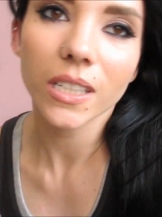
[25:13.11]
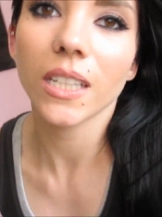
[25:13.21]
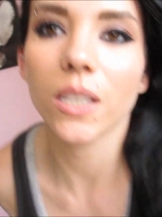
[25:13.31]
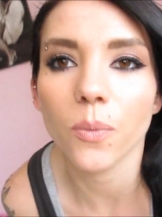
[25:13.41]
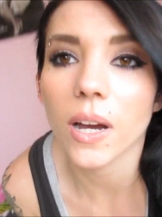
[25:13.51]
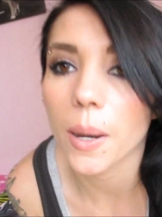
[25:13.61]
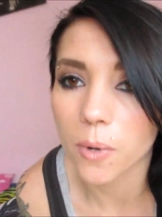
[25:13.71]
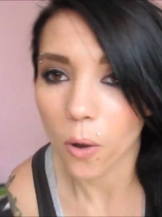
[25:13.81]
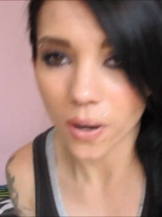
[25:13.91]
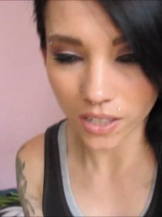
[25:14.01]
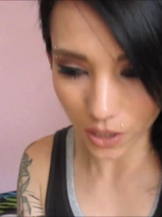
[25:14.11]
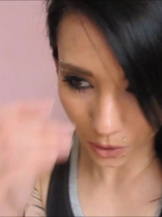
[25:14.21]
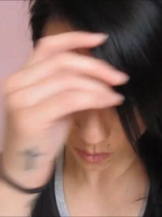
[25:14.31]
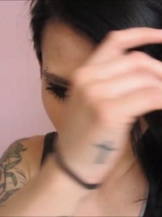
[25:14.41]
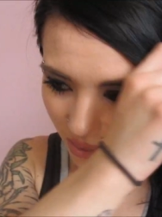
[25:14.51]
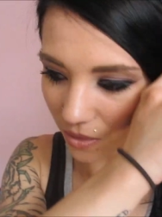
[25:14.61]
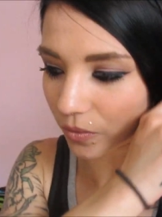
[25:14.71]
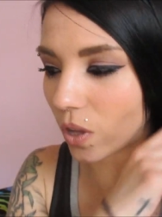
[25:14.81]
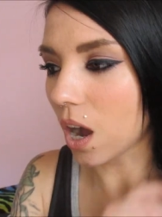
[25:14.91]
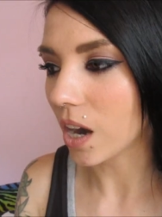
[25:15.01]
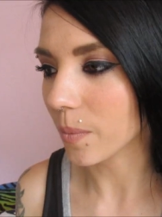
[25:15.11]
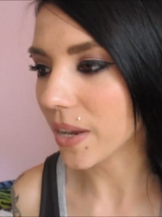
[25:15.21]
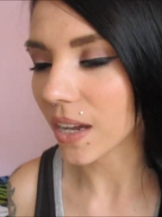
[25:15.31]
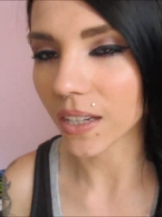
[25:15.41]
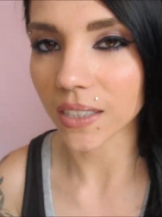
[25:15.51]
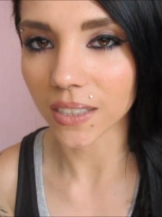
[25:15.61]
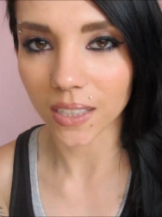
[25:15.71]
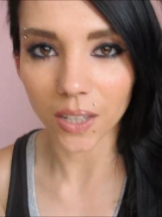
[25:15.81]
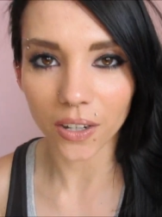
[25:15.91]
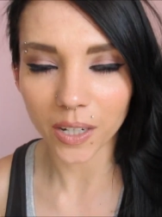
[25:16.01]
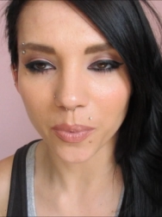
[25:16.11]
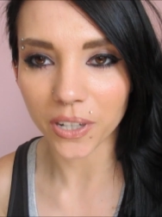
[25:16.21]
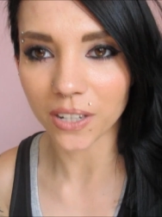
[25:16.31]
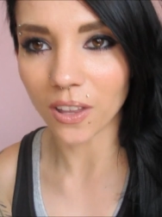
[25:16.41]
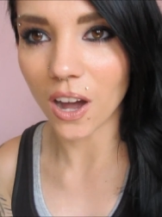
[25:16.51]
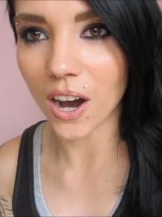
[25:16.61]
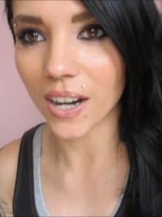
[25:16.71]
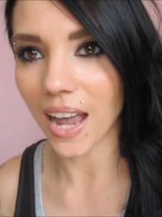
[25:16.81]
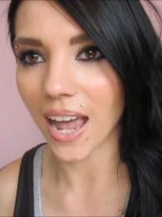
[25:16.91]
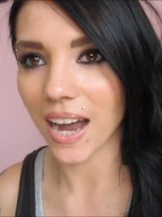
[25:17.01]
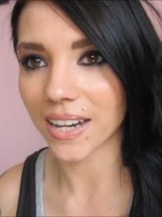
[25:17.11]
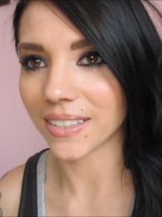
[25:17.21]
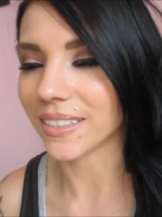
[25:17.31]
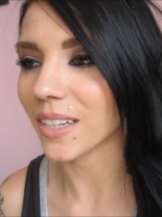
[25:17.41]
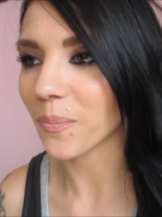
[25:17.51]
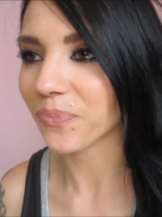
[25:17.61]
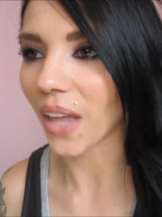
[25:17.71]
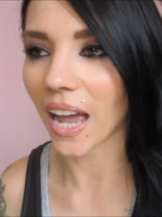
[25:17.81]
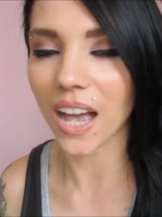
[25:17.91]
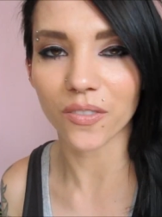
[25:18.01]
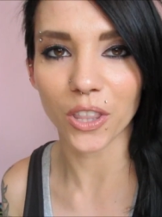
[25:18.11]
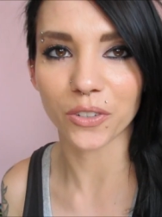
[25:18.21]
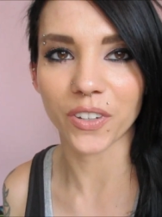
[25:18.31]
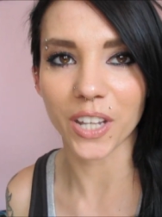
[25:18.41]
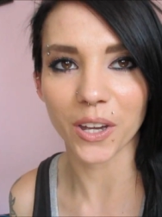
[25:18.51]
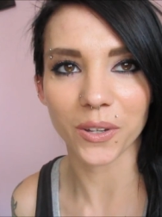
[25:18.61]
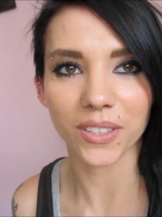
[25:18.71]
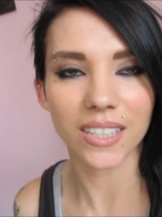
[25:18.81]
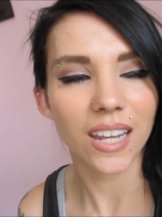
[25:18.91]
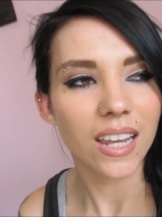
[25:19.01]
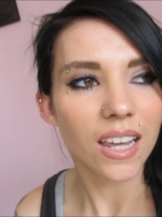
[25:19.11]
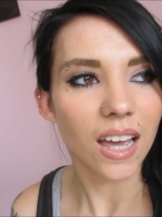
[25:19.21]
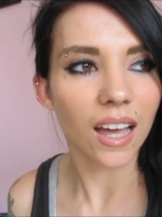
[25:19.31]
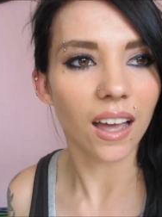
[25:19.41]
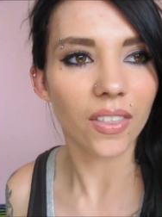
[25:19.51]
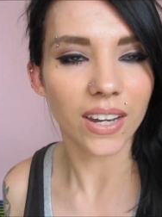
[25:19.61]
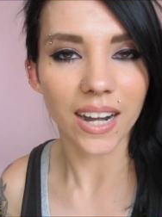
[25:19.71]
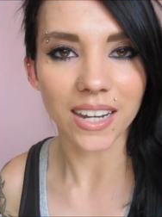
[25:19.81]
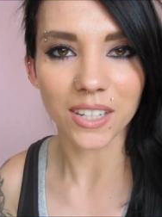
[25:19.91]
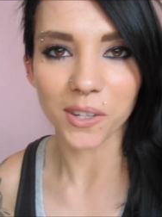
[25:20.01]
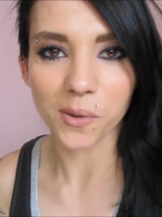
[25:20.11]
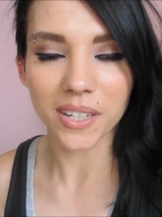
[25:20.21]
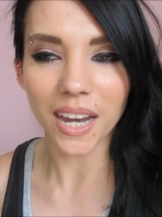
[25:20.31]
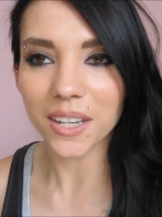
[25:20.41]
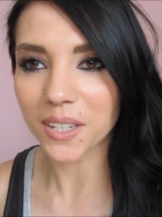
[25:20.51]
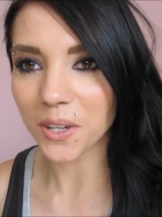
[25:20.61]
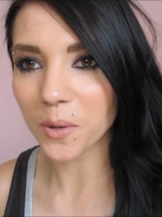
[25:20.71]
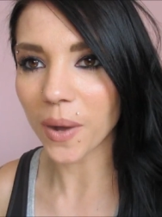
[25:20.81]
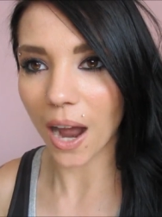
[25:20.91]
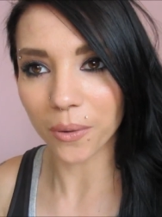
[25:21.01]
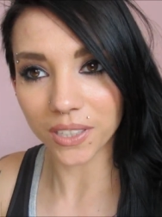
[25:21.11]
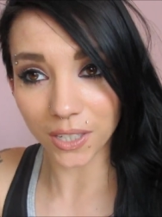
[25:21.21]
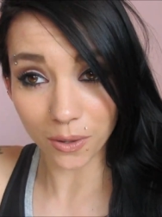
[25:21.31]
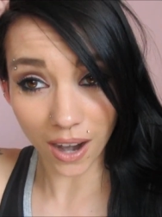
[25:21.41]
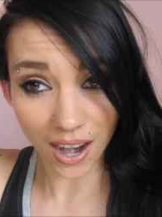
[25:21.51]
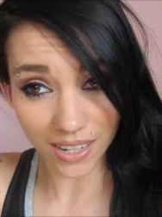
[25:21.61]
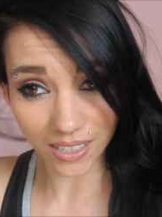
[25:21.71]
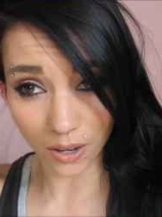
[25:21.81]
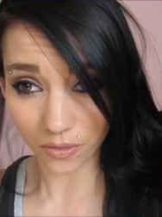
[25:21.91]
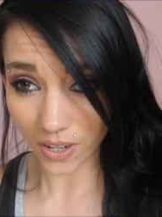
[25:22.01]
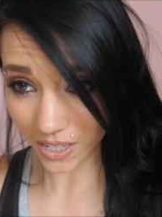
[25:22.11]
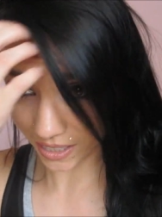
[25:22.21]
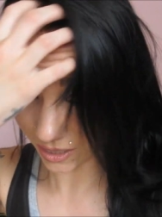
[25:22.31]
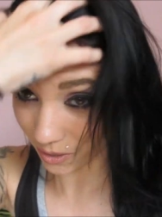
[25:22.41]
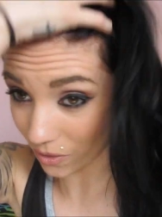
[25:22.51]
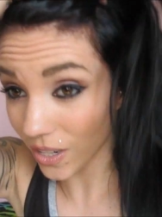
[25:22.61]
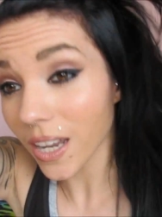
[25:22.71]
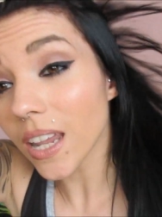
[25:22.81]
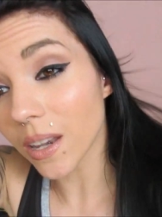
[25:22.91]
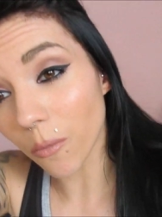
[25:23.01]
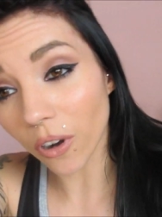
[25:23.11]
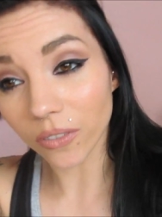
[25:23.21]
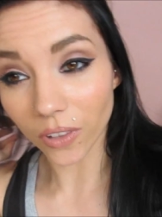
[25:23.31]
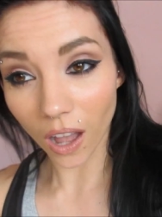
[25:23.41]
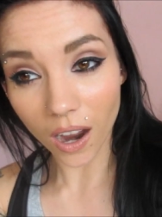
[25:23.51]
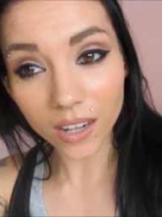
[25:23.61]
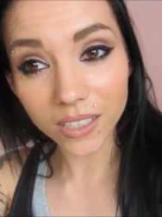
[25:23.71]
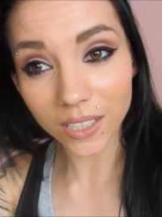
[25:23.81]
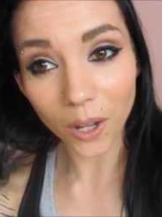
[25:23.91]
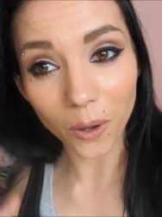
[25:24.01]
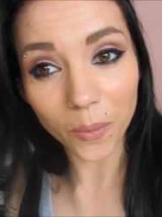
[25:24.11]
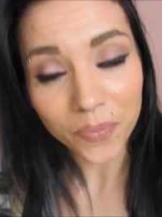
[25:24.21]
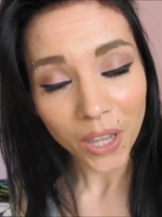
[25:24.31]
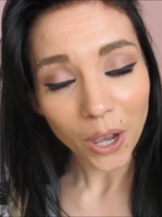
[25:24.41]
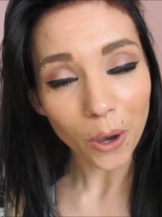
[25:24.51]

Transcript: this is where I'm going to end the vlog because it's already pretty long and I have other videos uh, that I need to attend to, but I will see you guys very soon in more vlogs, so